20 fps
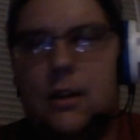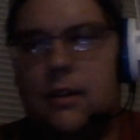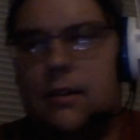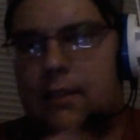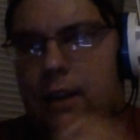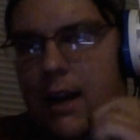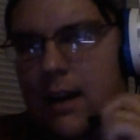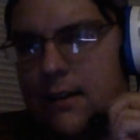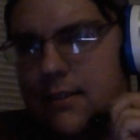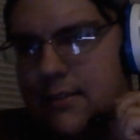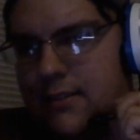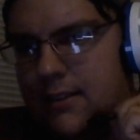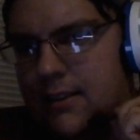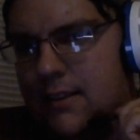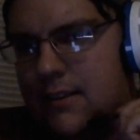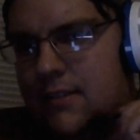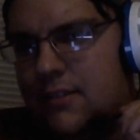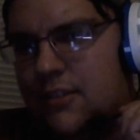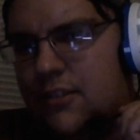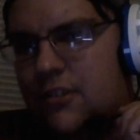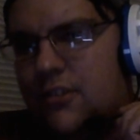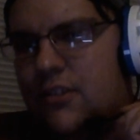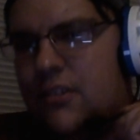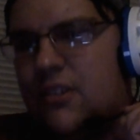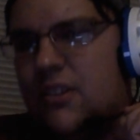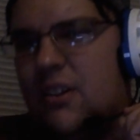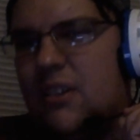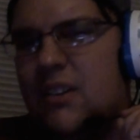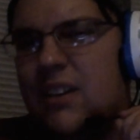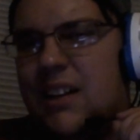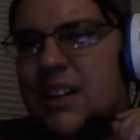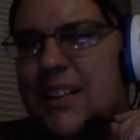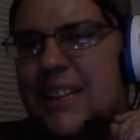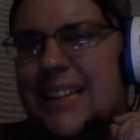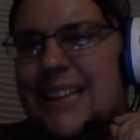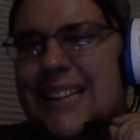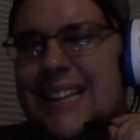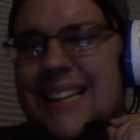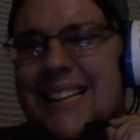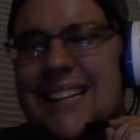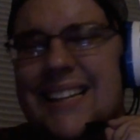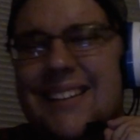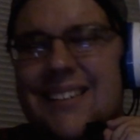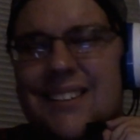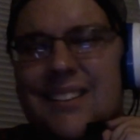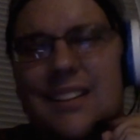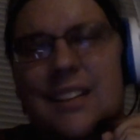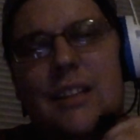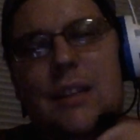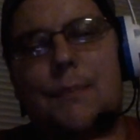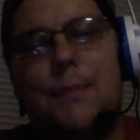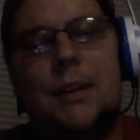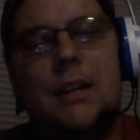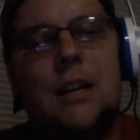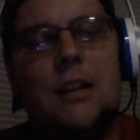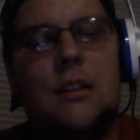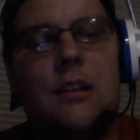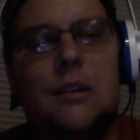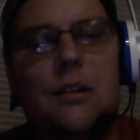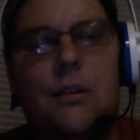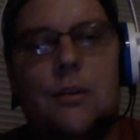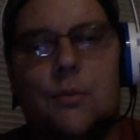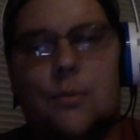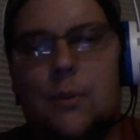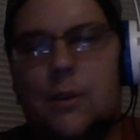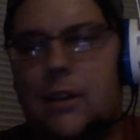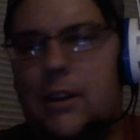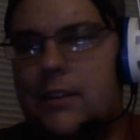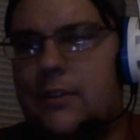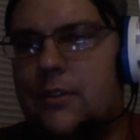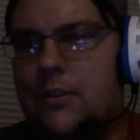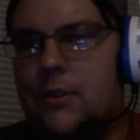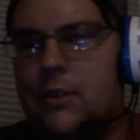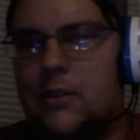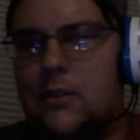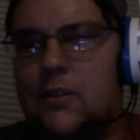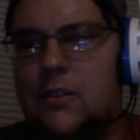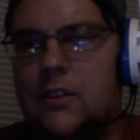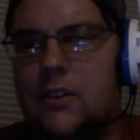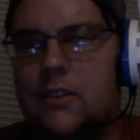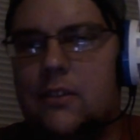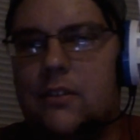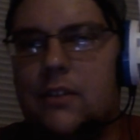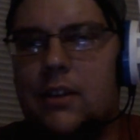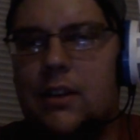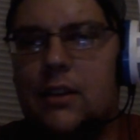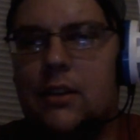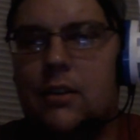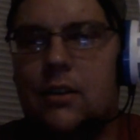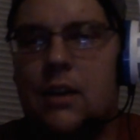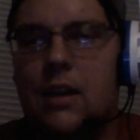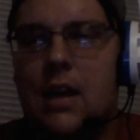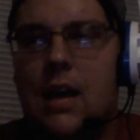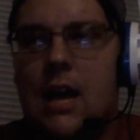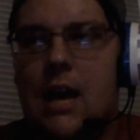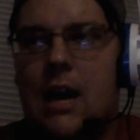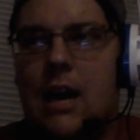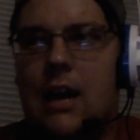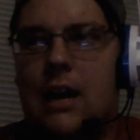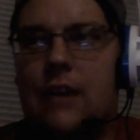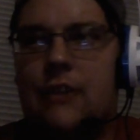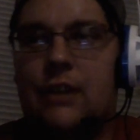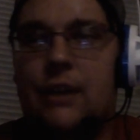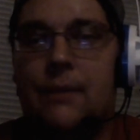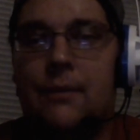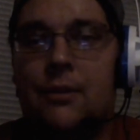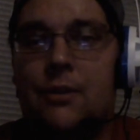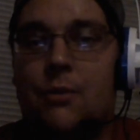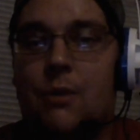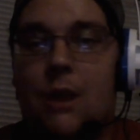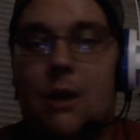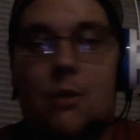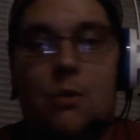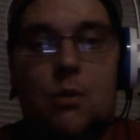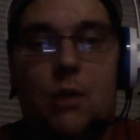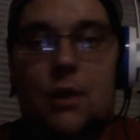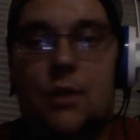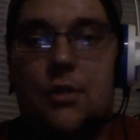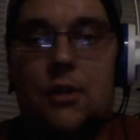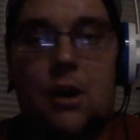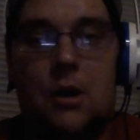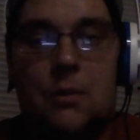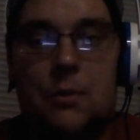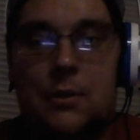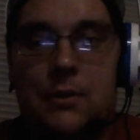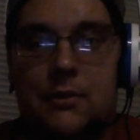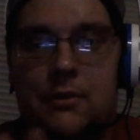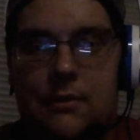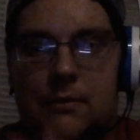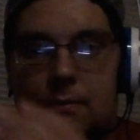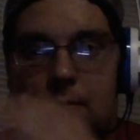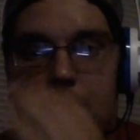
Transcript: Dotson showed a little something, but nothing really too consistent. James Crowder, who I thought was